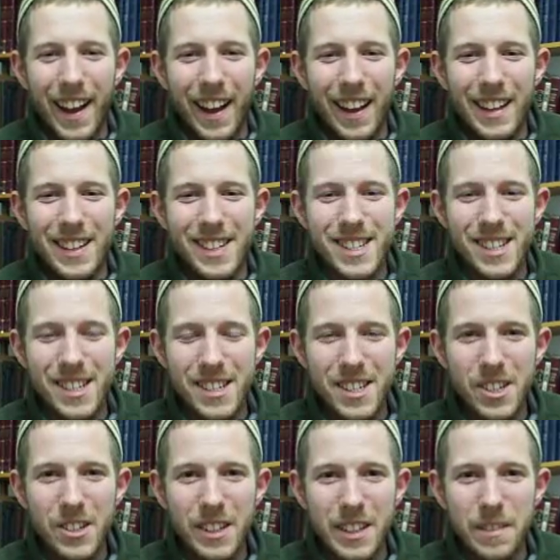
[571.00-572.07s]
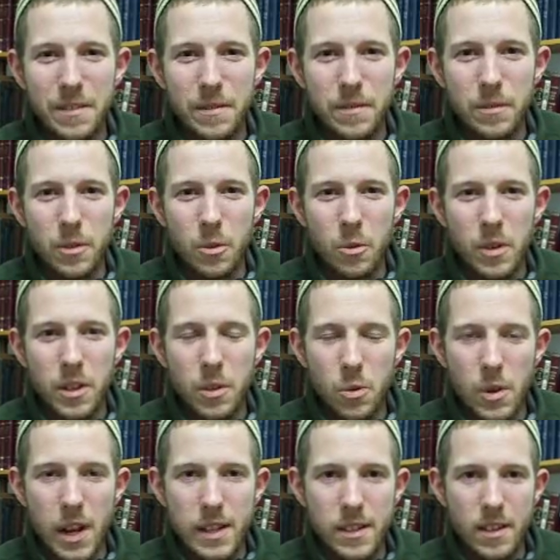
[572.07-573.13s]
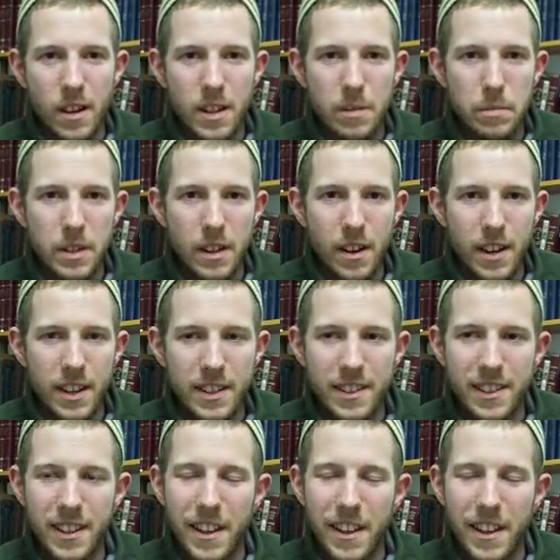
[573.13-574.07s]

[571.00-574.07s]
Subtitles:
is silly for one who has gone beyond